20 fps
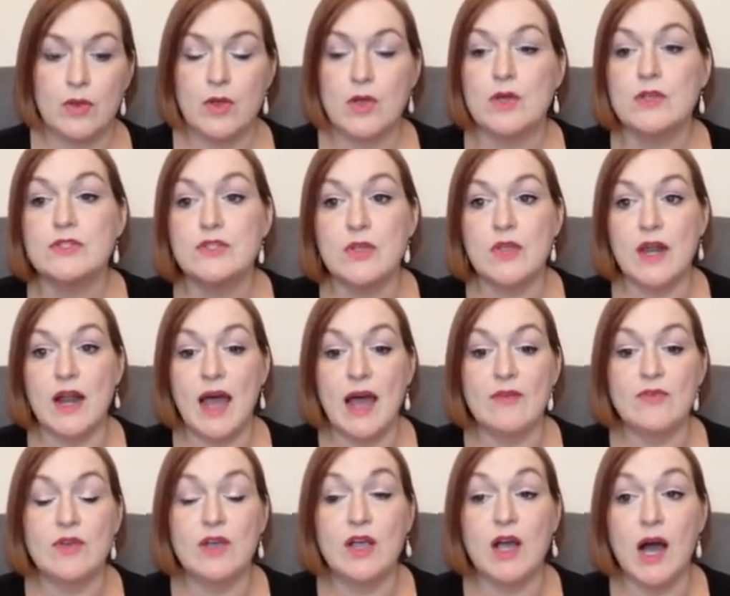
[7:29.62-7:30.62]
so that
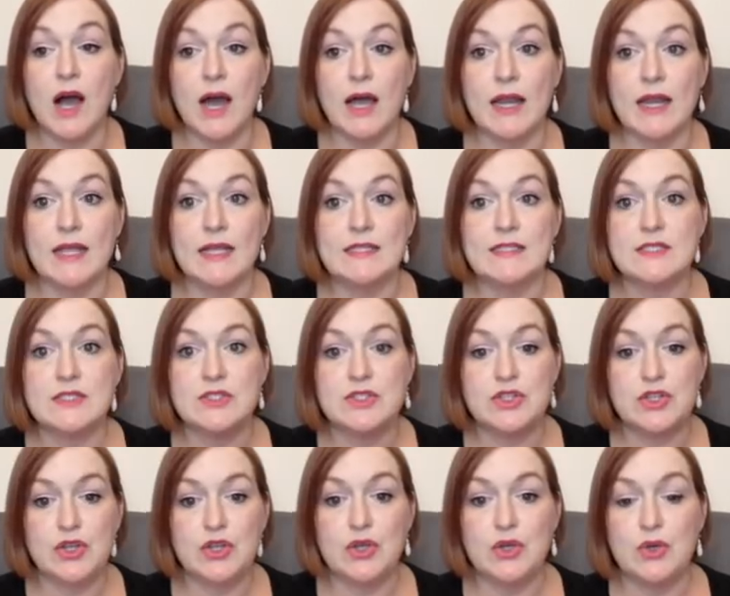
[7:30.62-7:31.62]
I've got it
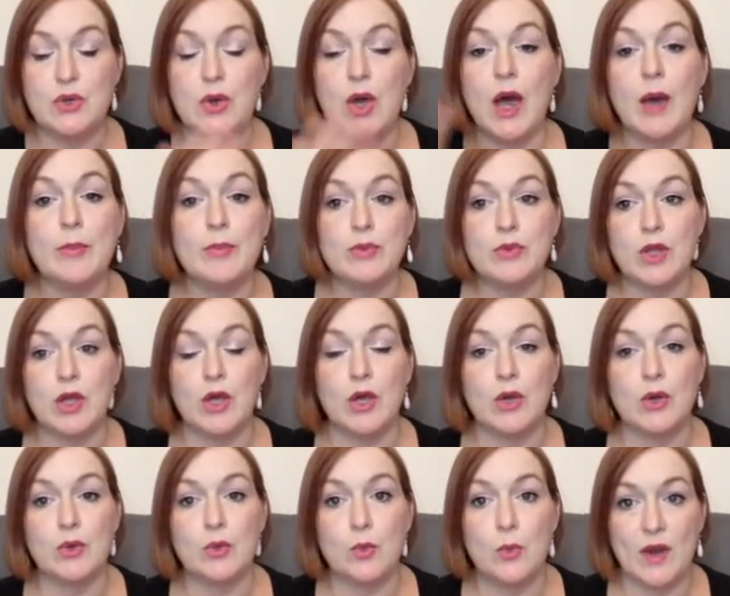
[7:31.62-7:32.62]
to
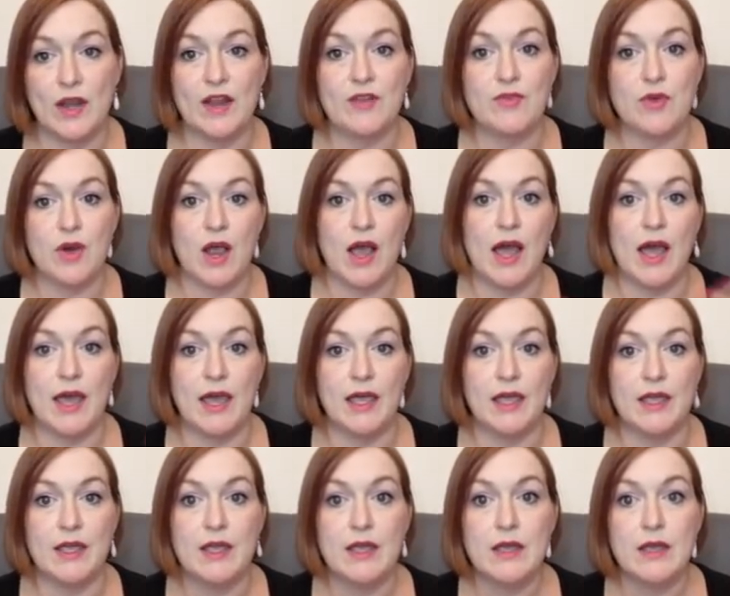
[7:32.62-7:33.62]
upload whenever
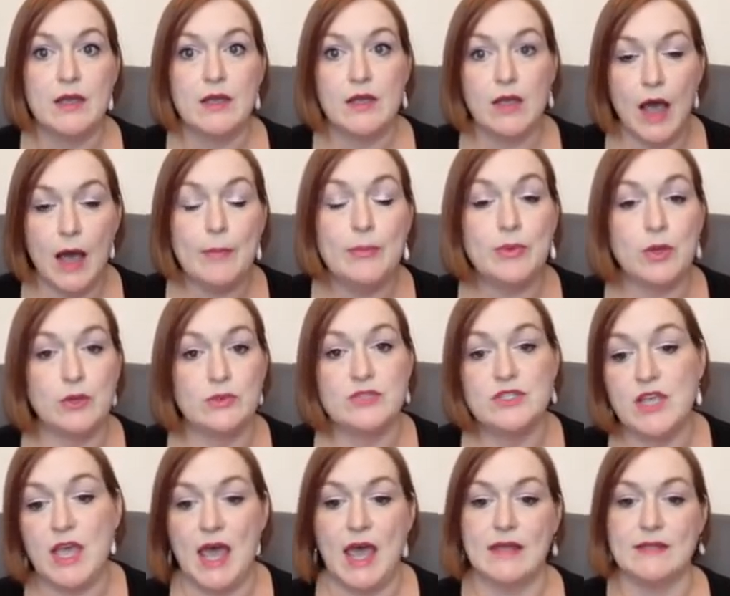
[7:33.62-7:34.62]
I upload
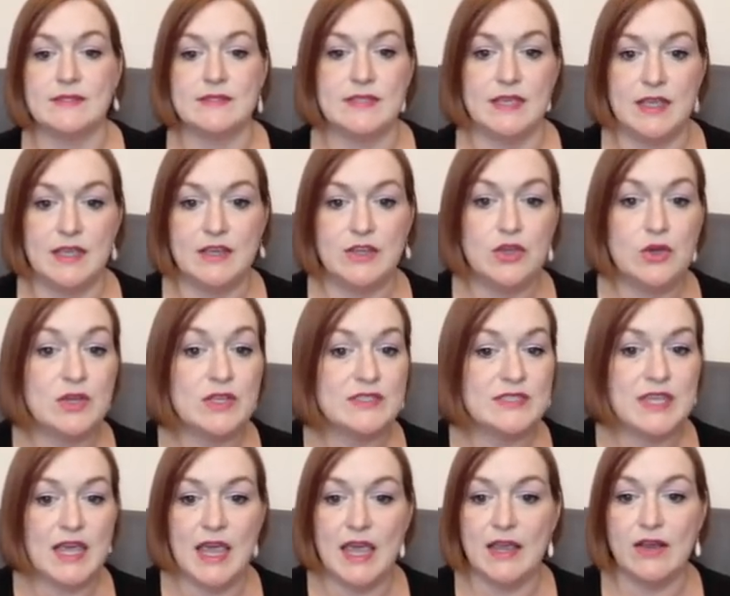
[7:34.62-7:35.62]
to Etsy. You can
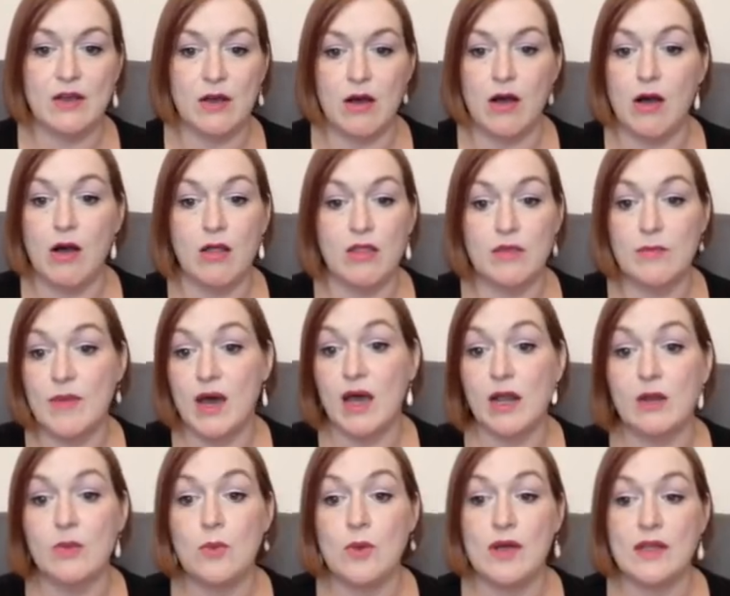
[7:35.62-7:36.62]
take all the
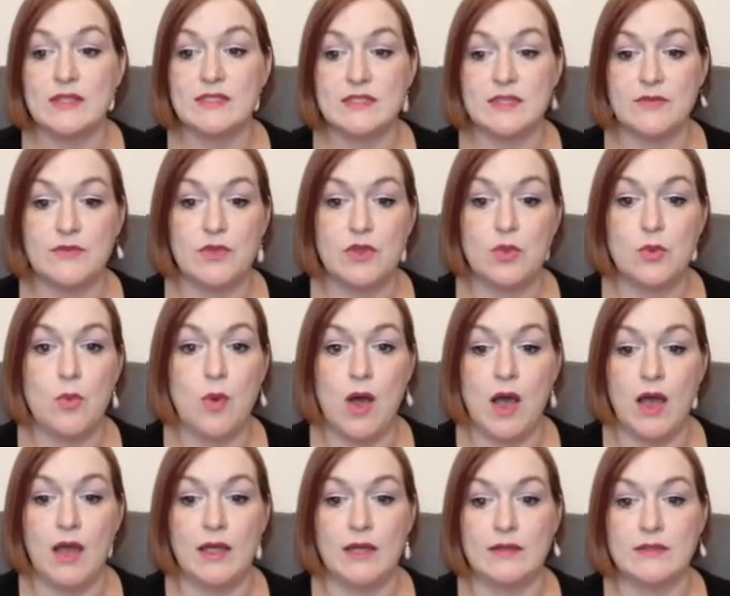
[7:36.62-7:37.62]
model ones if you
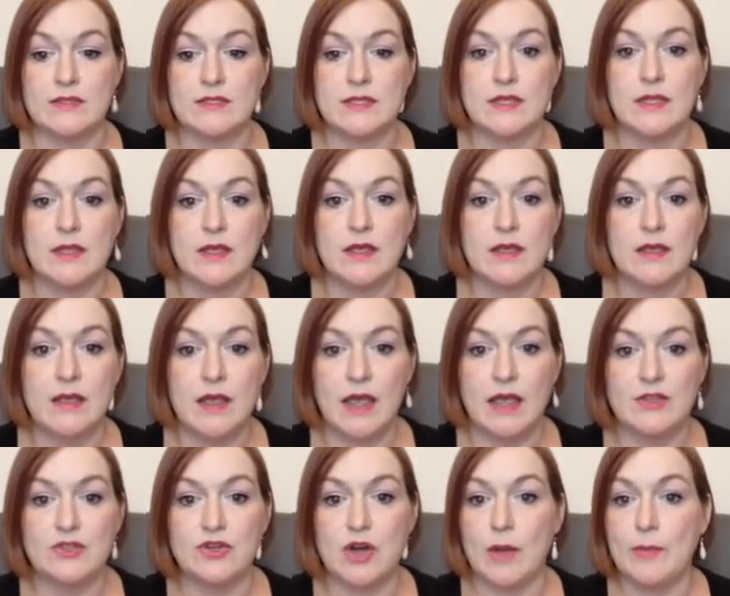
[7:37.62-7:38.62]
want
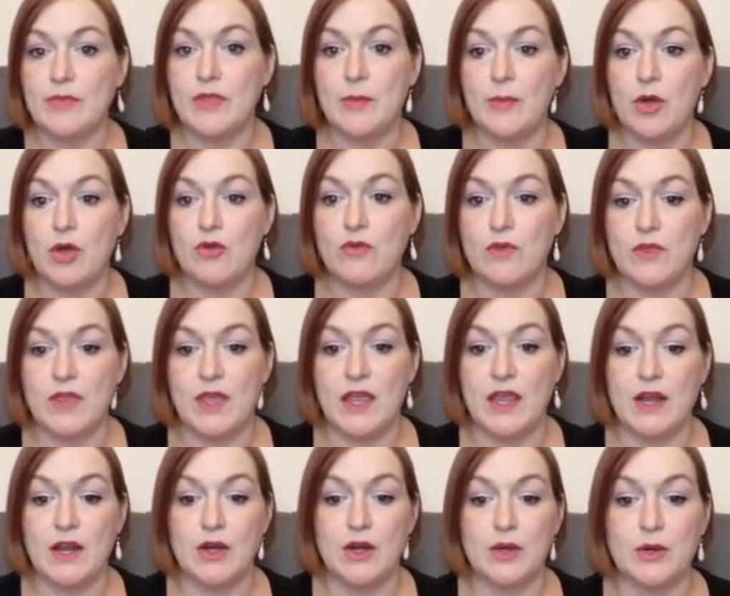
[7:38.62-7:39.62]
and drop them over
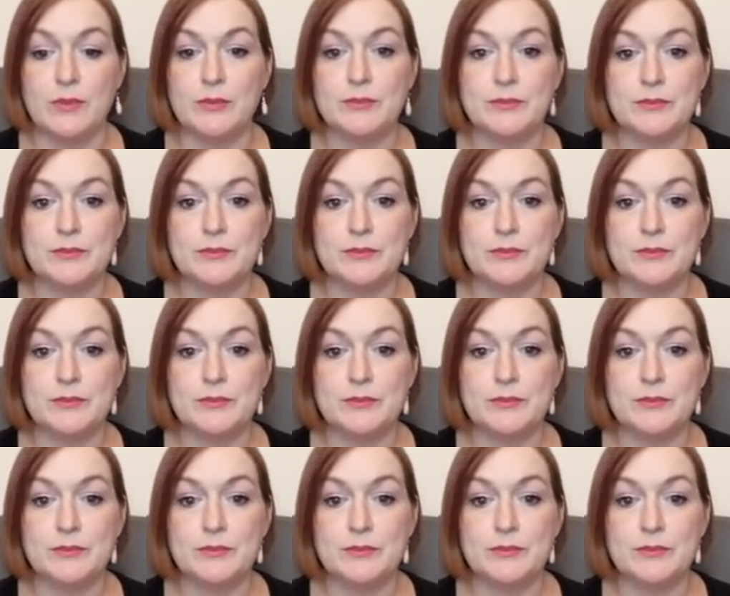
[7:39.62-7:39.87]
there